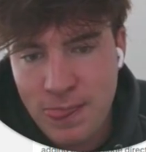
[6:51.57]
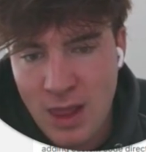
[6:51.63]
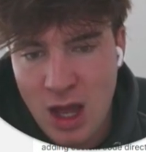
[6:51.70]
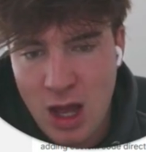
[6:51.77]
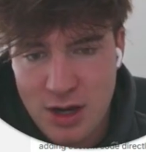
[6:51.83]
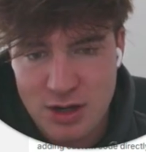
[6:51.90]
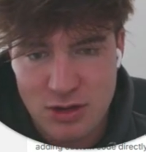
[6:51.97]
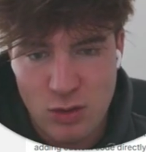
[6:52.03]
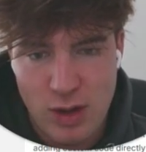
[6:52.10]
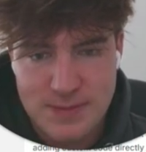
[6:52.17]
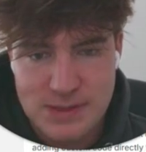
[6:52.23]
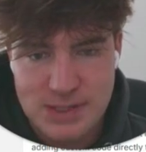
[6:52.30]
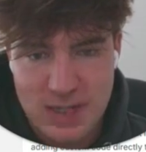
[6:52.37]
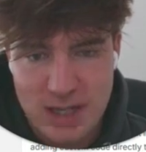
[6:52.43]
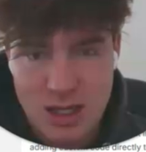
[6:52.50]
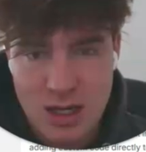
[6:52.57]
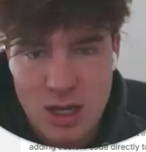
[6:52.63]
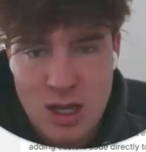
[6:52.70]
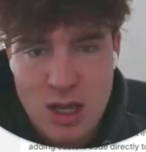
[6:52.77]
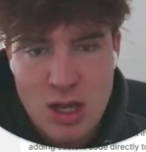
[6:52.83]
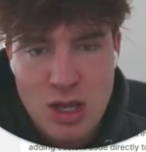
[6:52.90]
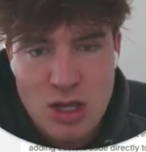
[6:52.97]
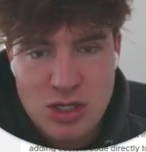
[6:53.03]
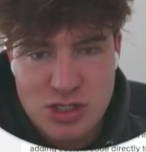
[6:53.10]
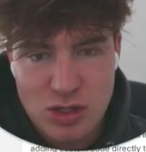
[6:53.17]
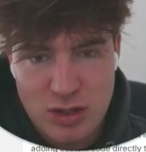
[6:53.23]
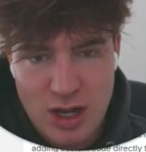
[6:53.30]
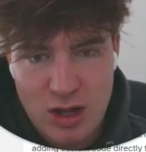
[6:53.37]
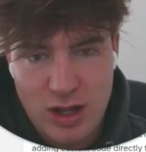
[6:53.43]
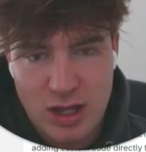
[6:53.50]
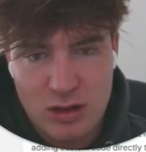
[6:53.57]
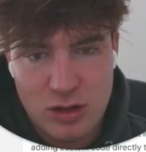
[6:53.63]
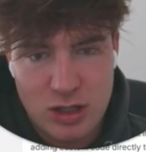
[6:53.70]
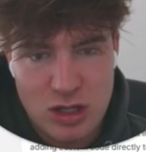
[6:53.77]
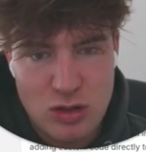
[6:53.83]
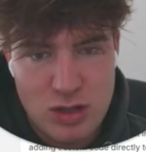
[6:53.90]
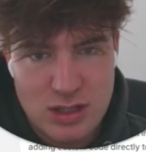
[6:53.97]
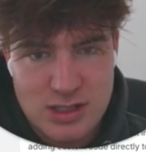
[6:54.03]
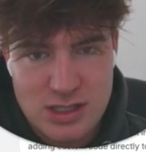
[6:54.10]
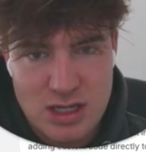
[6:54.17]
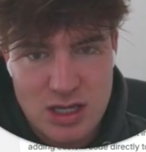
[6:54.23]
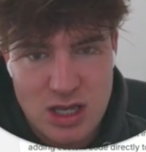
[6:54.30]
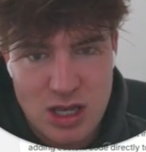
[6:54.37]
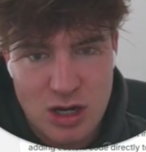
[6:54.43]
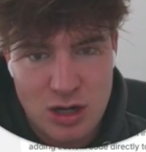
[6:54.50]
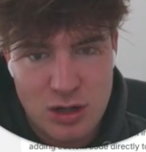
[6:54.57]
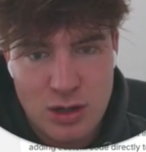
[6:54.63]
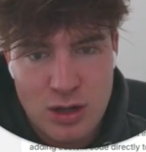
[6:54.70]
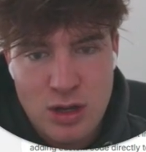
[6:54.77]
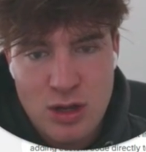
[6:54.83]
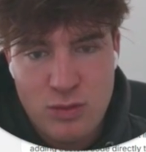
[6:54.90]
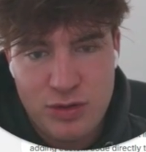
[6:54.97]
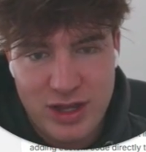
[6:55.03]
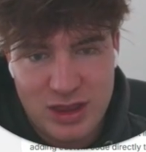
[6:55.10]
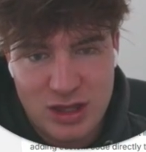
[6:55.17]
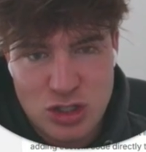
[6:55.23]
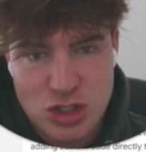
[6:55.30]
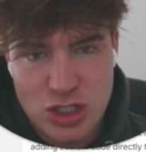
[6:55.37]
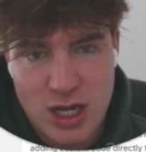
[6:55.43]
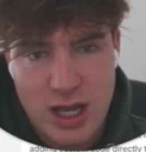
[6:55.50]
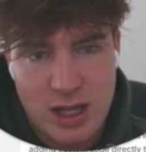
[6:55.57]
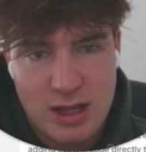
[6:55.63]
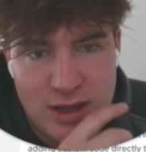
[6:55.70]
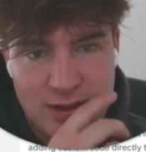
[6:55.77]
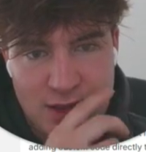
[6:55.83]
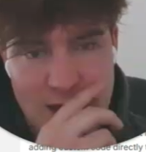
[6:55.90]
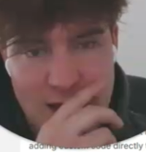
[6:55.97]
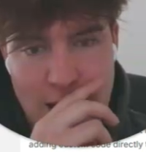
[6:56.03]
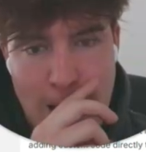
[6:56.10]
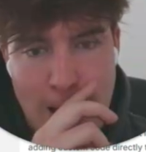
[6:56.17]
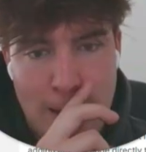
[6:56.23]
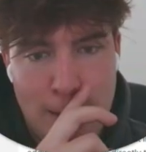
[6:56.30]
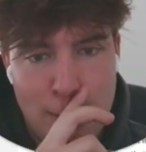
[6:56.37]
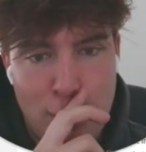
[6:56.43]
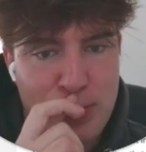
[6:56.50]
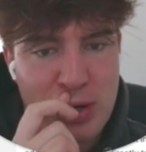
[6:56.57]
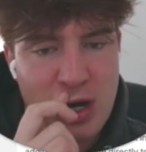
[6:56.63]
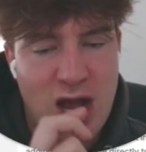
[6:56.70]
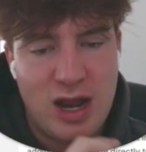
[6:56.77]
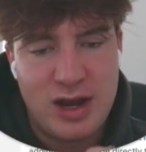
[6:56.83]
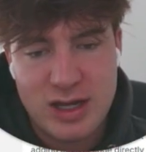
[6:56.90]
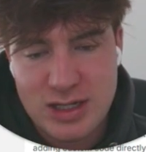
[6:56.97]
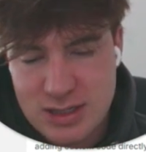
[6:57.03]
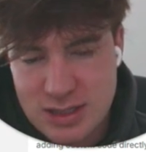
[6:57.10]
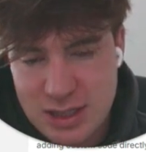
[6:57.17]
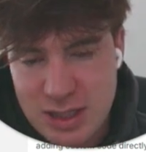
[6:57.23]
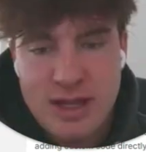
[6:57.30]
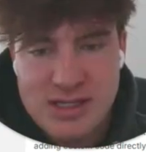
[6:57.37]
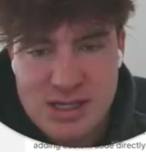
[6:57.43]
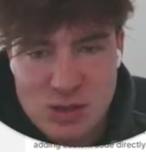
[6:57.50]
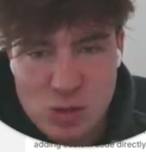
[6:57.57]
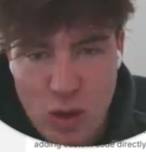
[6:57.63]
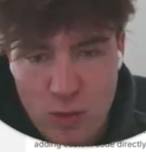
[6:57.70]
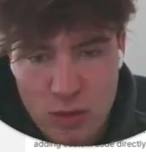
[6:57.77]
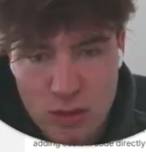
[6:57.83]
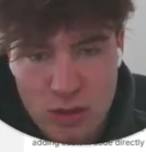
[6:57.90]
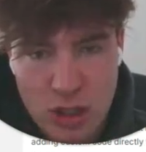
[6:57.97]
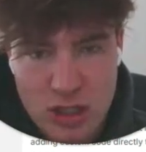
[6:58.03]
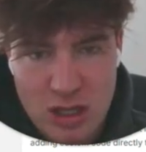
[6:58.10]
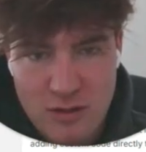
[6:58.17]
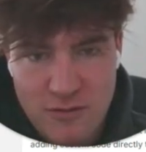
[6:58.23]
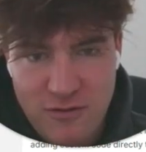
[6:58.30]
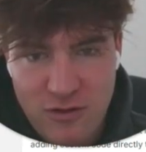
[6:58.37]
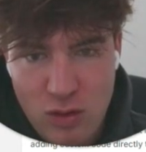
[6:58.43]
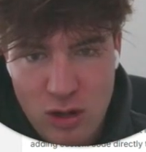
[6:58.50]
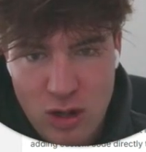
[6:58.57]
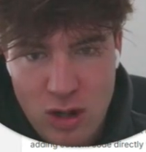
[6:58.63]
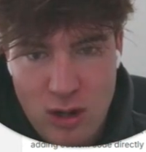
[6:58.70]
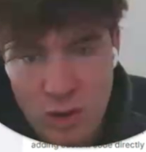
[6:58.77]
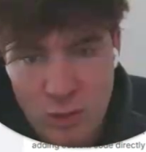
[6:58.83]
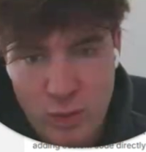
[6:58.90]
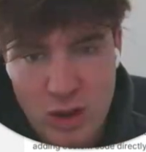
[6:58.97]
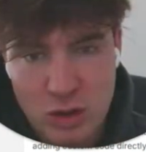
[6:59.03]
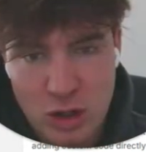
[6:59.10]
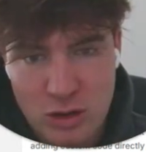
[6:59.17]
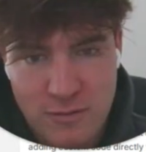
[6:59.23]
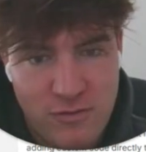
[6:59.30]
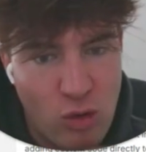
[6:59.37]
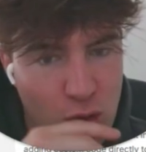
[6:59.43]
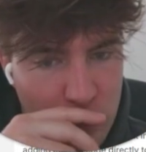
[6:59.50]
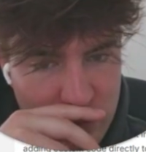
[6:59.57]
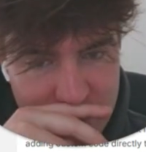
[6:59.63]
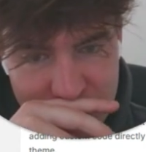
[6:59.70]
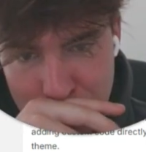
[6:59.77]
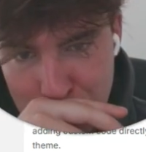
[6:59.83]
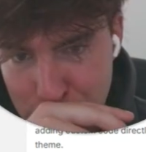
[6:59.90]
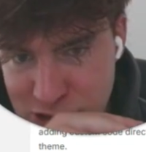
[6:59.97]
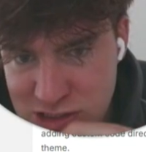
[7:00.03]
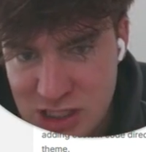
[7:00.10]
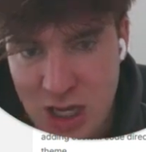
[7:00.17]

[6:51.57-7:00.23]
onto the website. So now, like, look, you can see here with like the check and they got the product. This is what we're looking for when we look for reviews